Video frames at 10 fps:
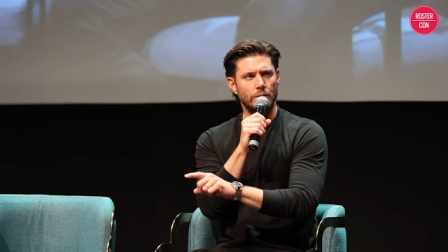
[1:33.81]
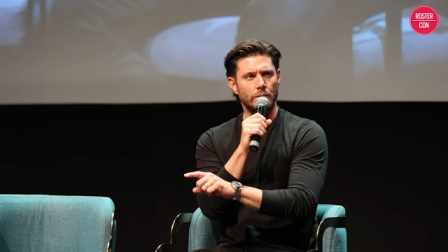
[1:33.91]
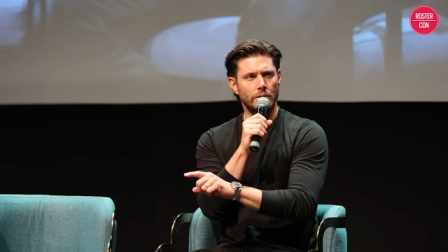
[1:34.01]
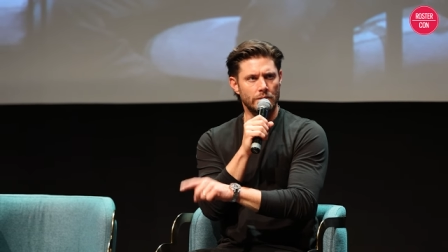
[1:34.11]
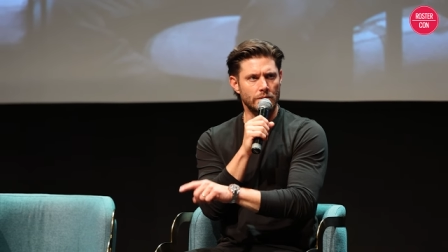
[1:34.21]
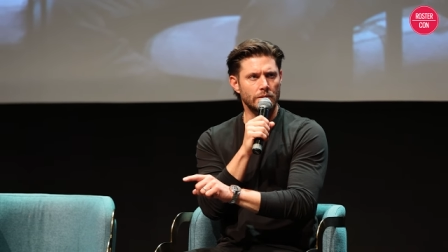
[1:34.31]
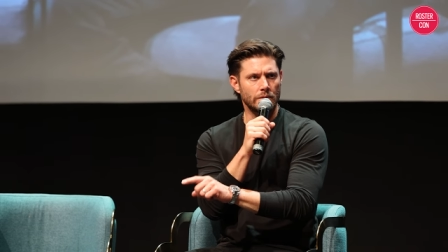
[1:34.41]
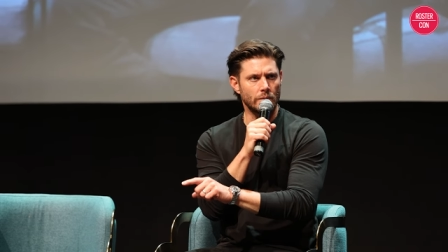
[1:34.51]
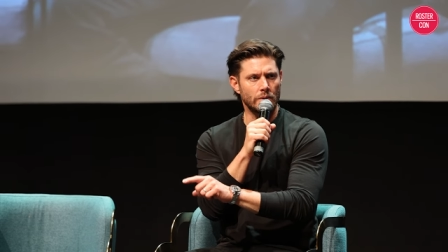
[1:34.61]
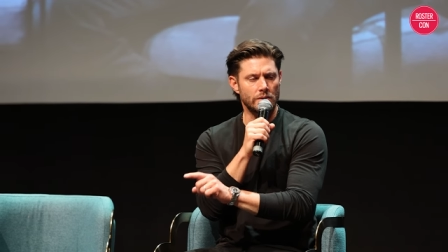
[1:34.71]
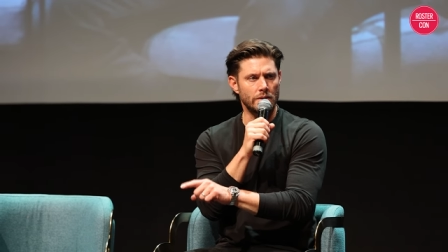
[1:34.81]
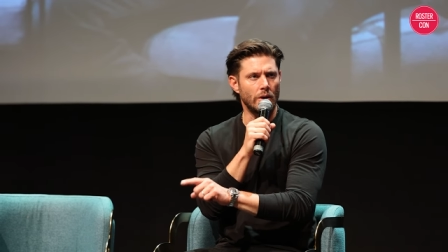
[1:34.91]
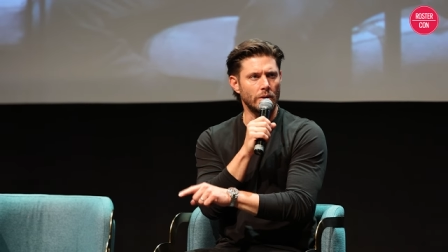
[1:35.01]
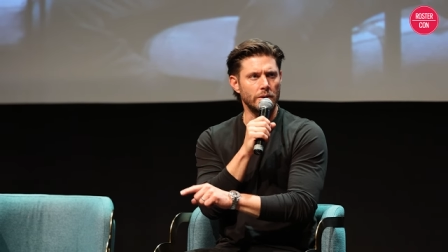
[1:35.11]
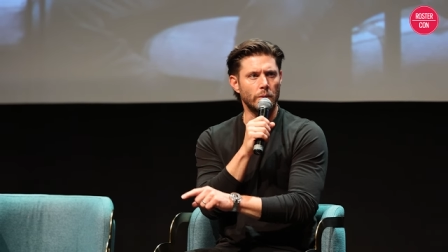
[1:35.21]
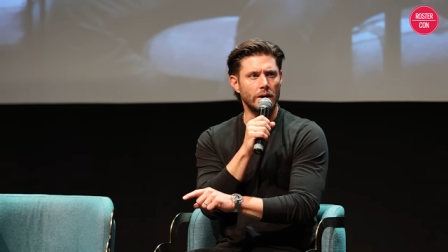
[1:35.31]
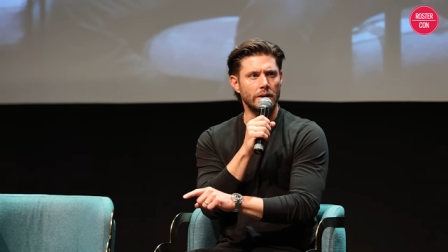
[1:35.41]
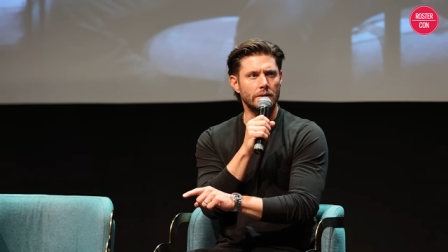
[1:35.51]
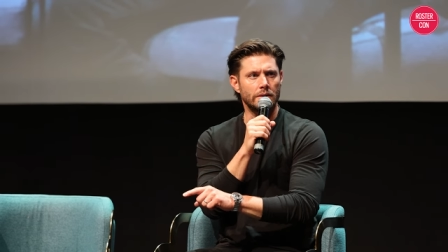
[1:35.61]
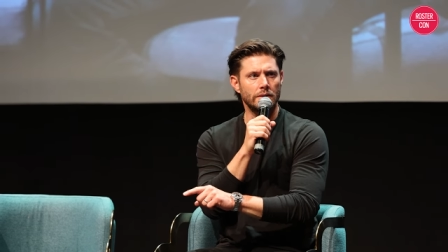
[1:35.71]
was was the only
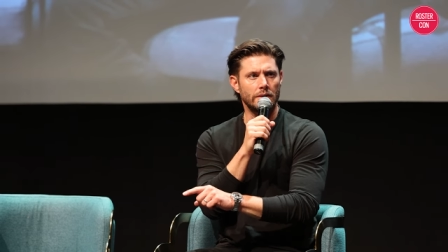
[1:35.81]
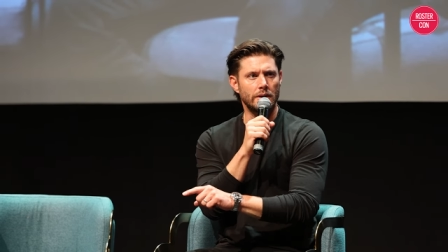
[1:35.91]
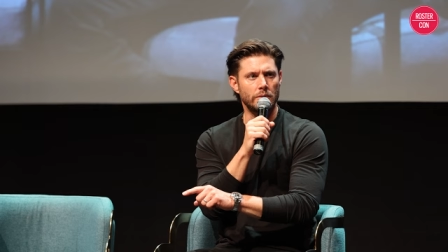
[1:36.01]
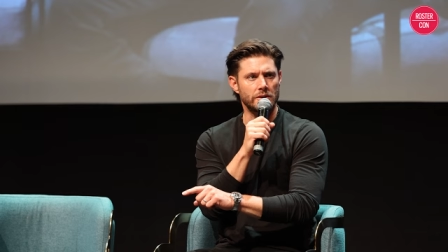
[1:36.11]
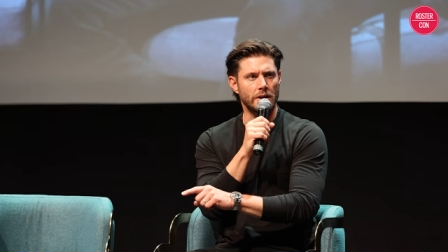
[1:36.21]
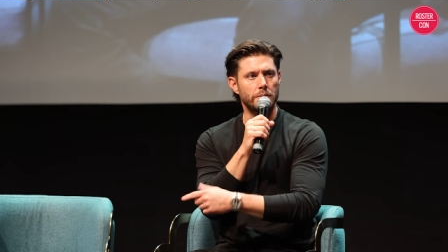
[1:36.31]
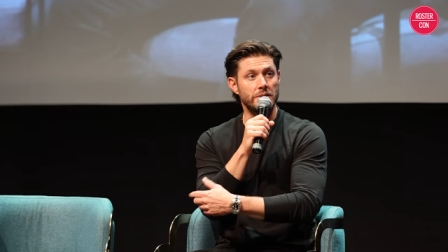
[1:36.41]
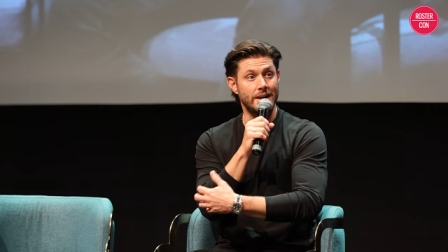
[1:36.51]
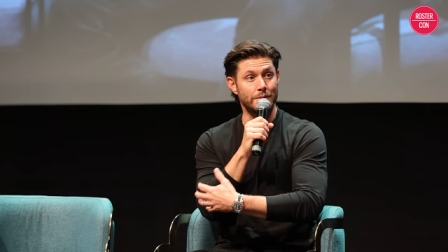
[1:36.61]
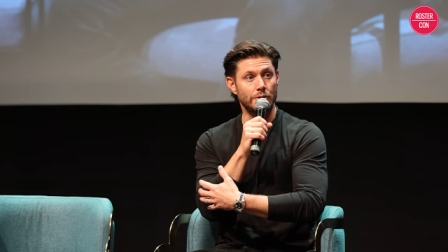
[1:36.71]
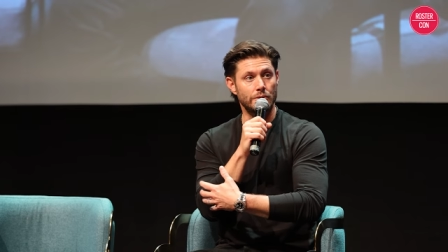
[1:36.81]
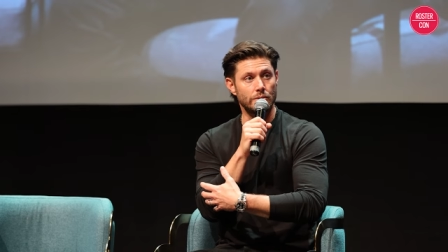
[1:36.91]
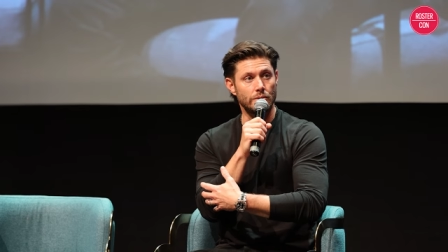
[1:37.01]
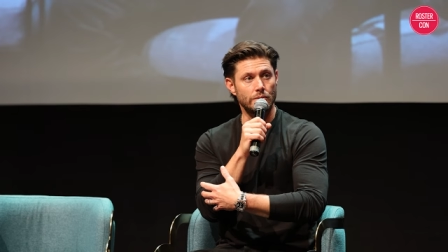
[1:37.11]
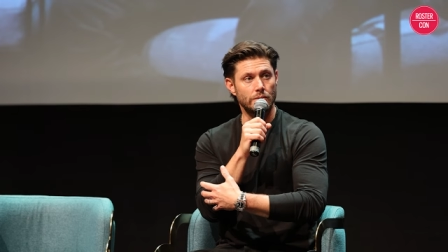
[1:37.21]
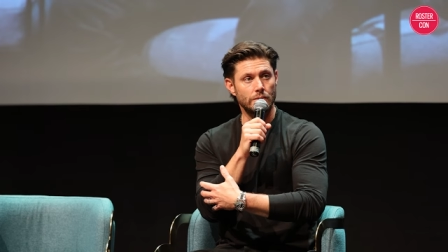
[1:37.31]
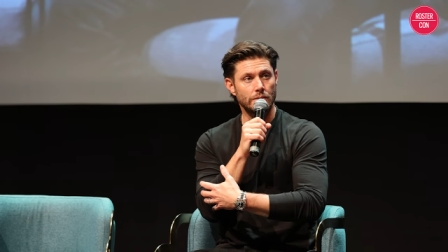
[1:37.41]
one that was going to be able to